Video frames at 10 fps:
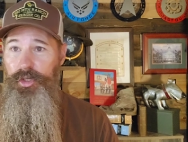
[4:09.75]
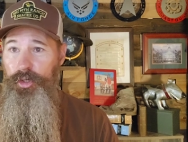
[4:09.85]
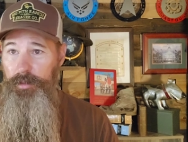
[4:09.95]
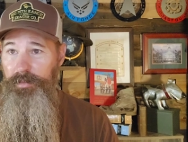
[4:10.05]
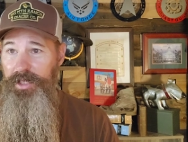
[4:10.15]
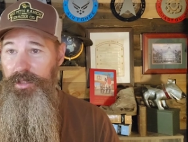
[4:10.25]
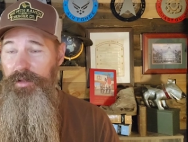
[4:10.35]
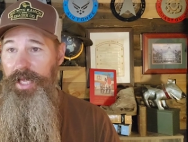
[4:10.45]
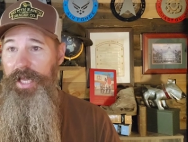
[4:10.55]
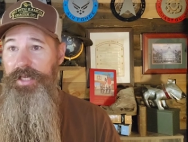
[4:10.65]
could be
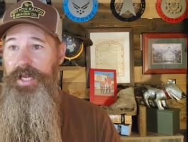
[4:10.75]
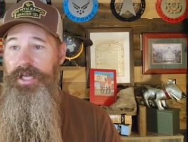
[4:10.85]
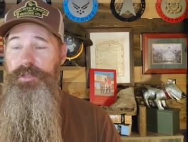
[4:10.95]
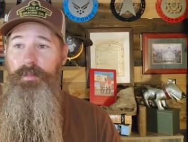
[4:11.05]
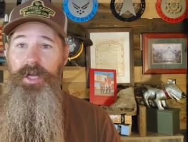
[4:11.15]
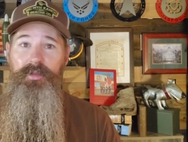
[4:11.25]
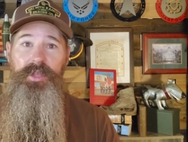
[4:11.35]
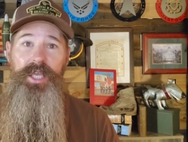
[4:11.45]
delayed next month